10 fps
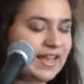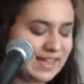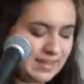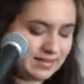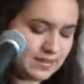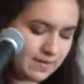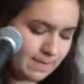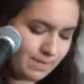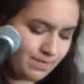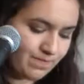And
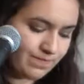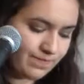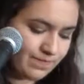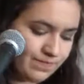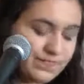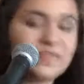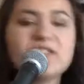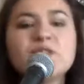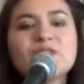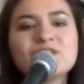
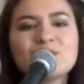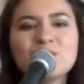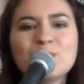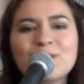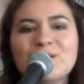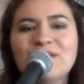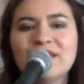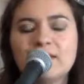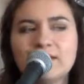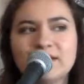this was a super
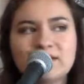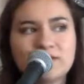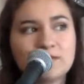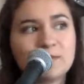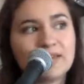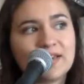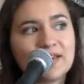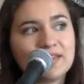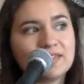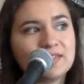unique one just
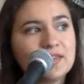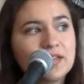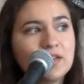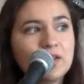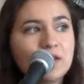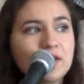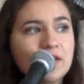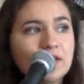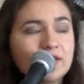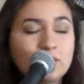because
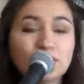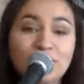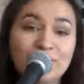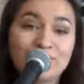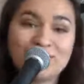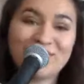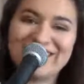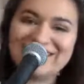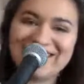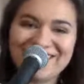this was our first
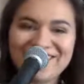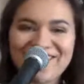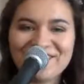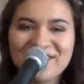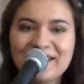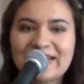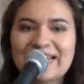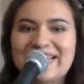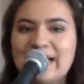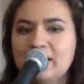write together ever,
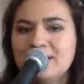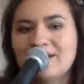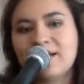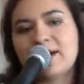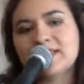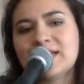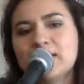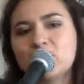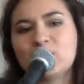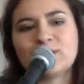and a lot of
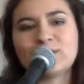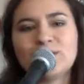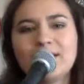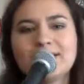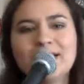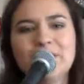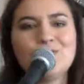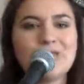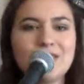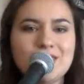times first writes
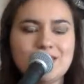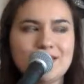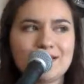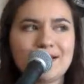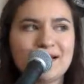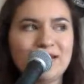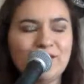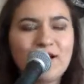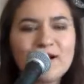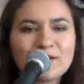can be kind
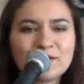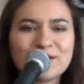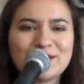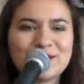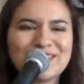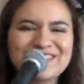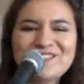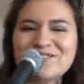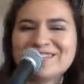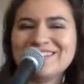of awkward, like
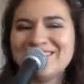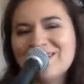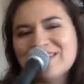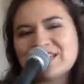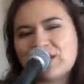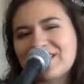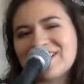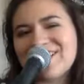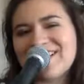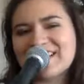you don't really know each
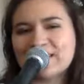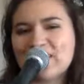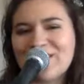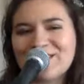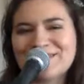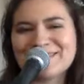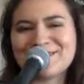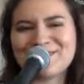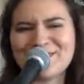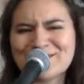other. It's hard to
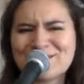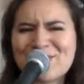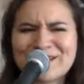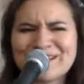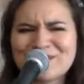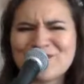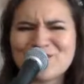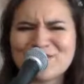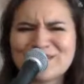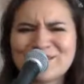sometimes walk
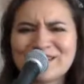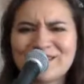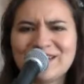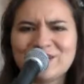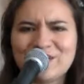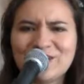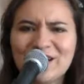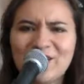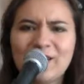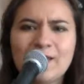into a room with somebody you don't
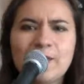know